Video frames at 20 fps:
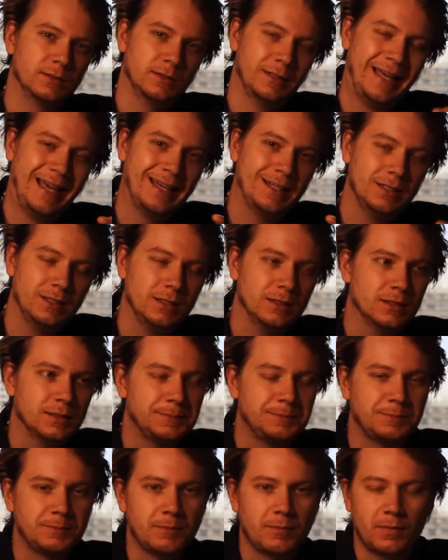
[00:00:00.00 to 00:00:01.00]
candies,
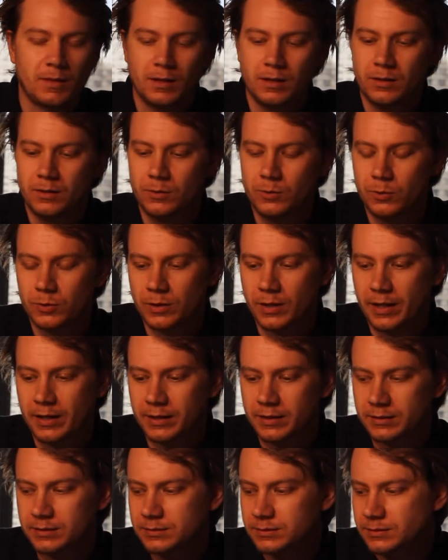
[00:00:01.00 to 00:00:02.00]
or
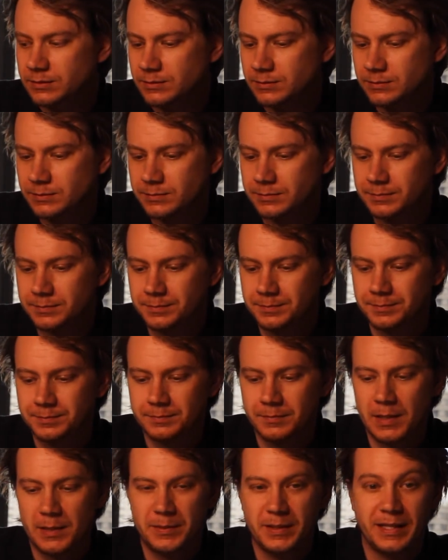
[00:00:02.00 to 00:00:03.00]
like
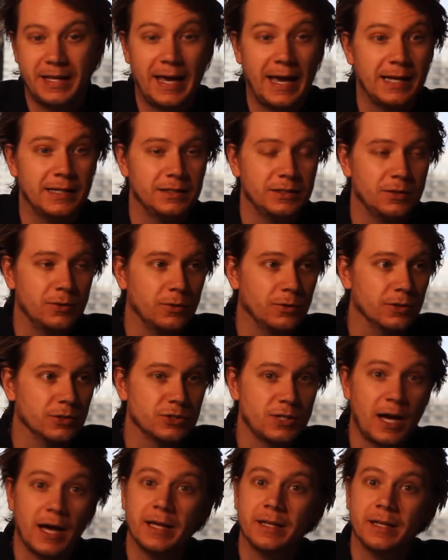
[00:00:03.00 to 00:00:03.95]
maybe candied orange.